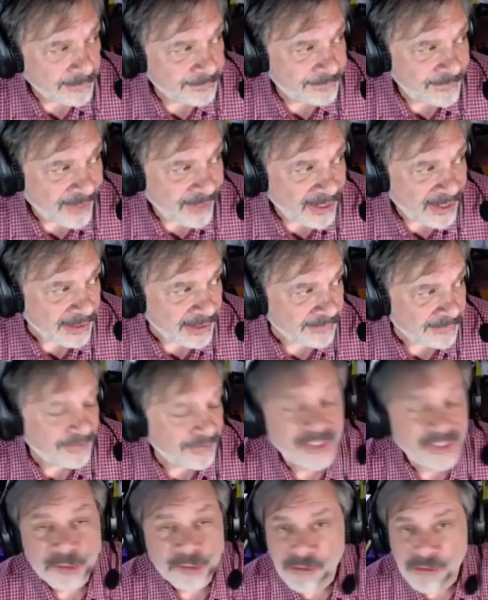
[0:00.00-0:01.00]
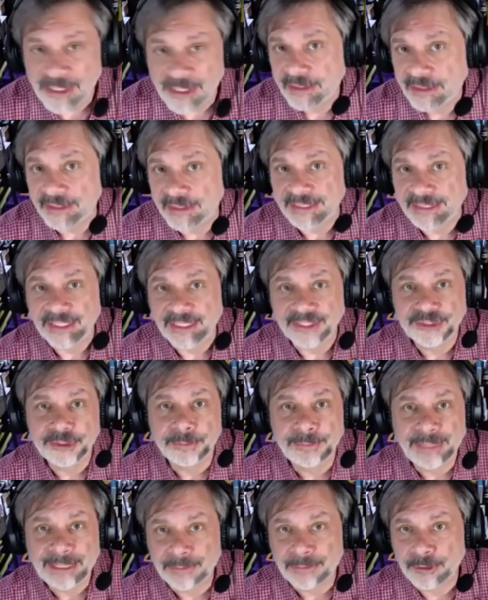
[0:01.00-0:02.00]
at 5, theoretically I should
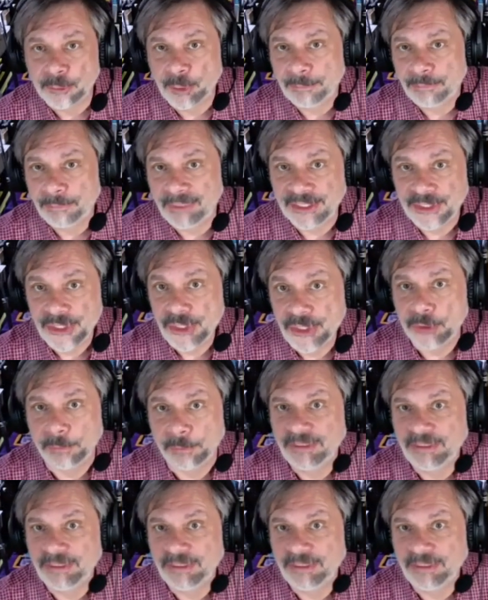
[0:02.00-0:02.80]
be able to quit by 2,